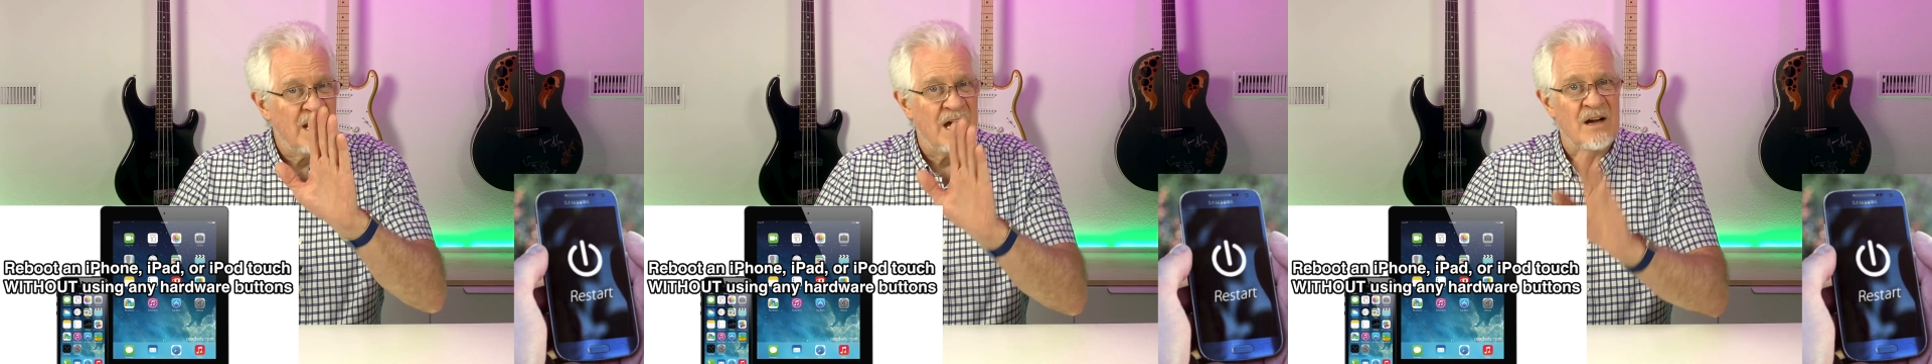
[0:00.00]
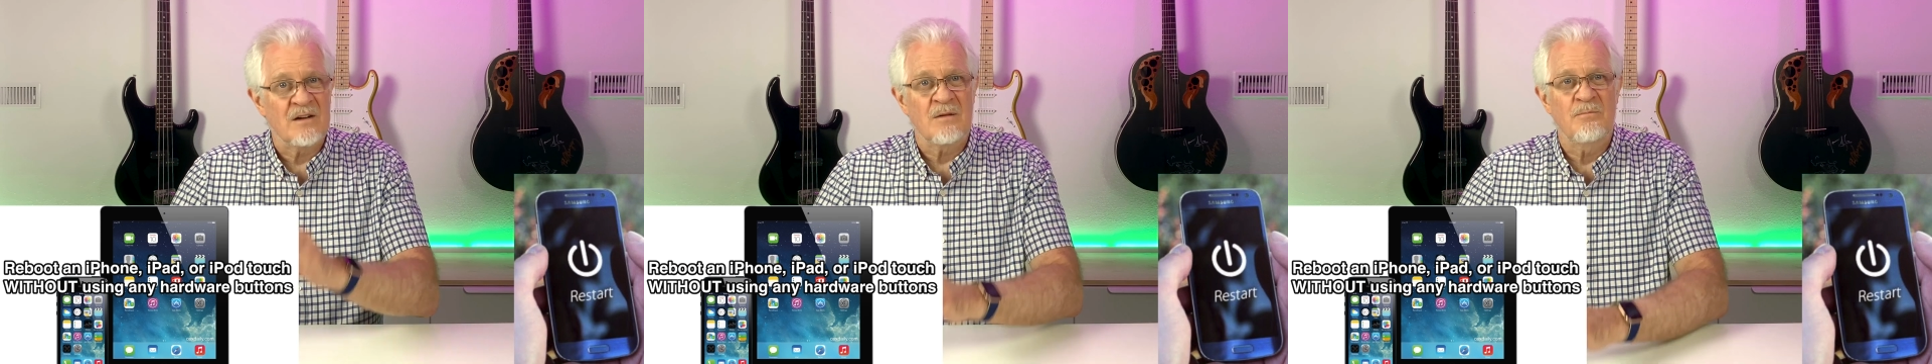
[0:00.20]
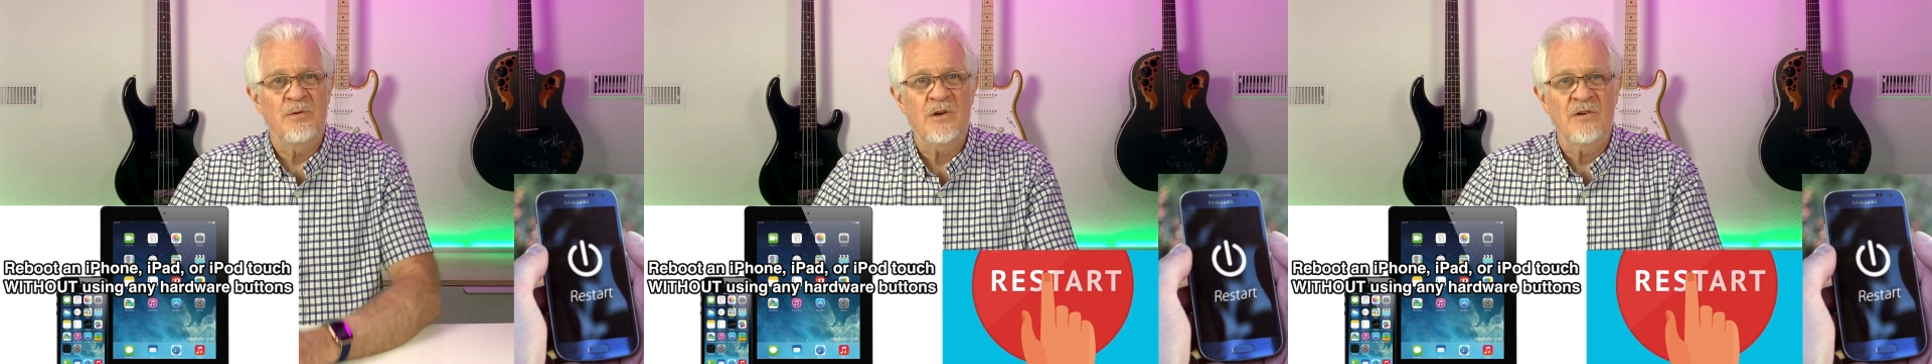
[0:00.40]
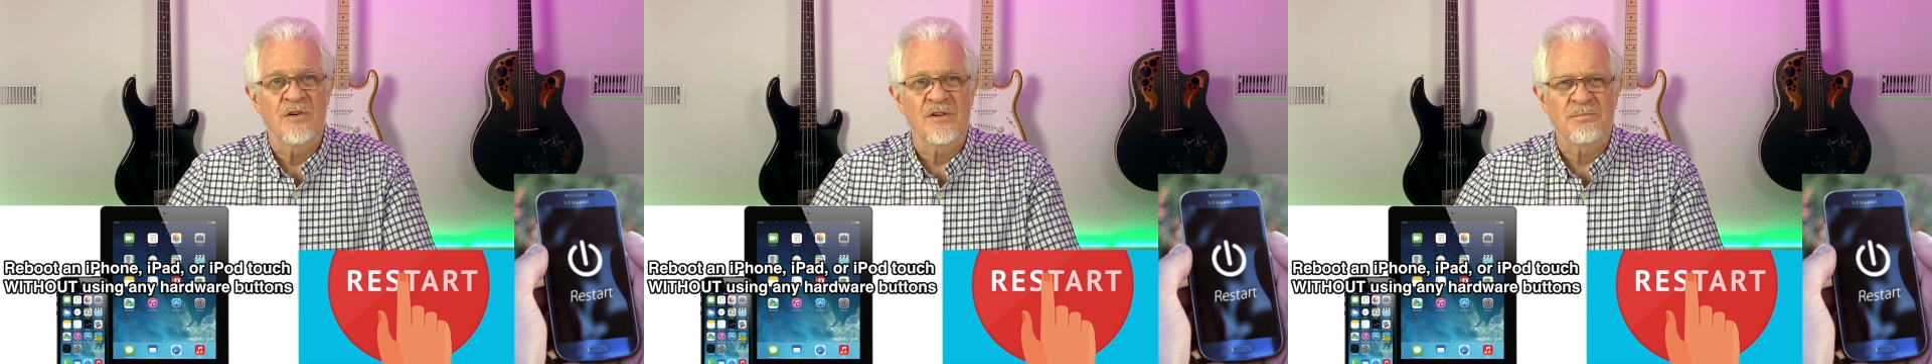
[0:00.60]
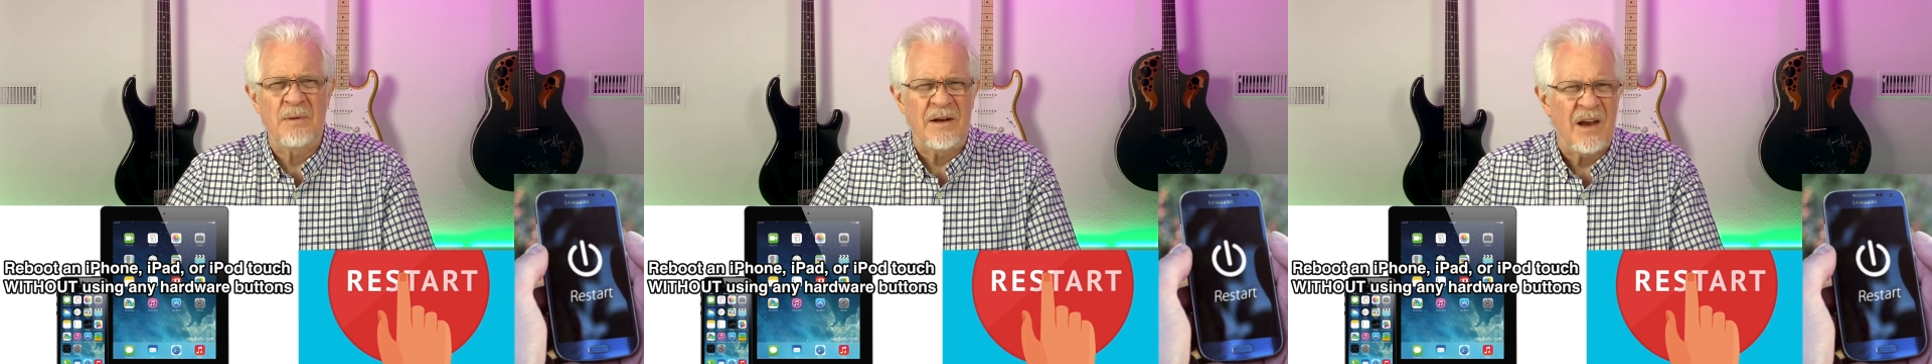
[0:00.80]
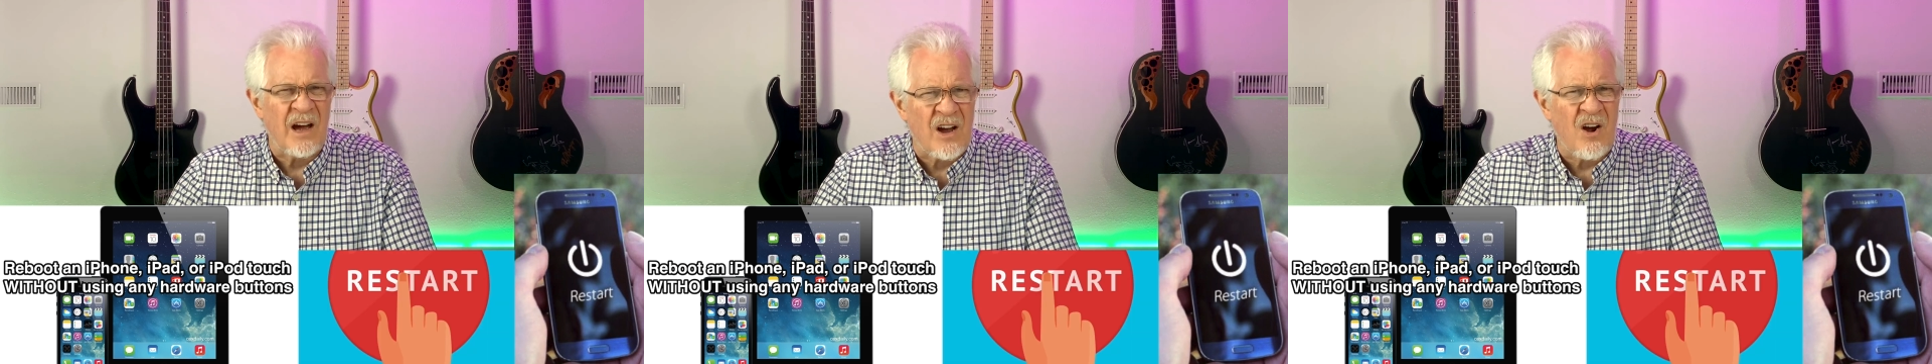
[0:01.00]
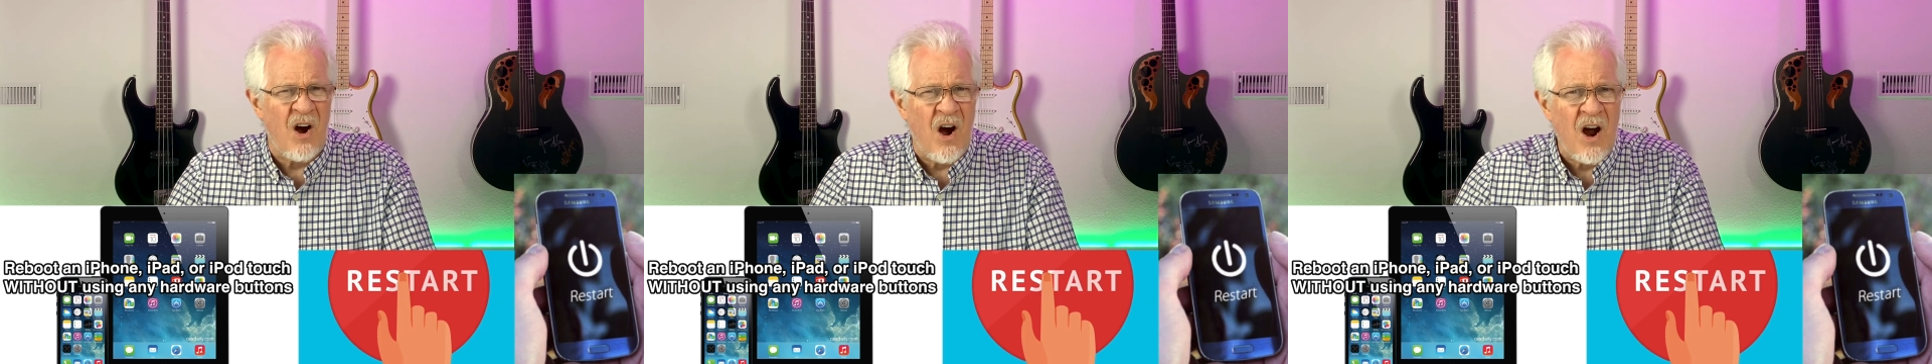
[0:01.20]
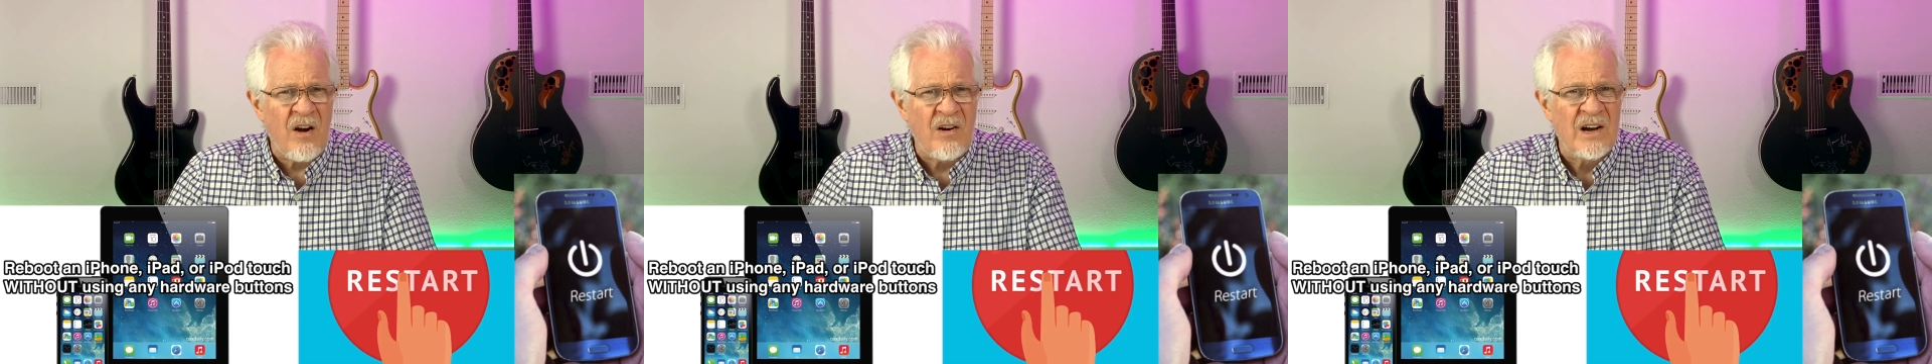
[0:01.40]
our computers, but a
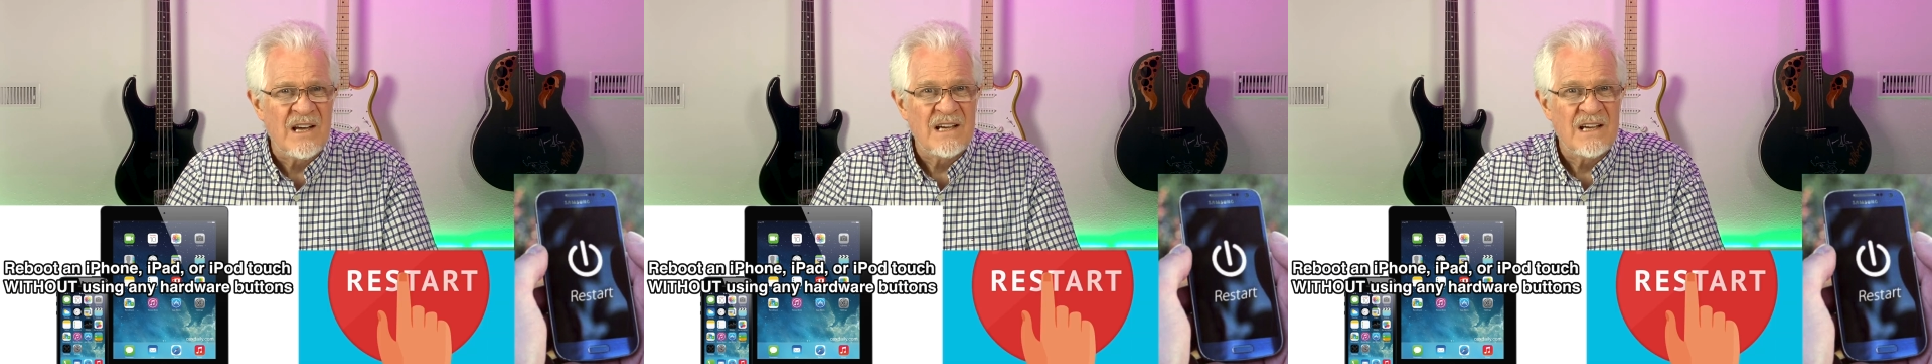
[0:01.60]
car?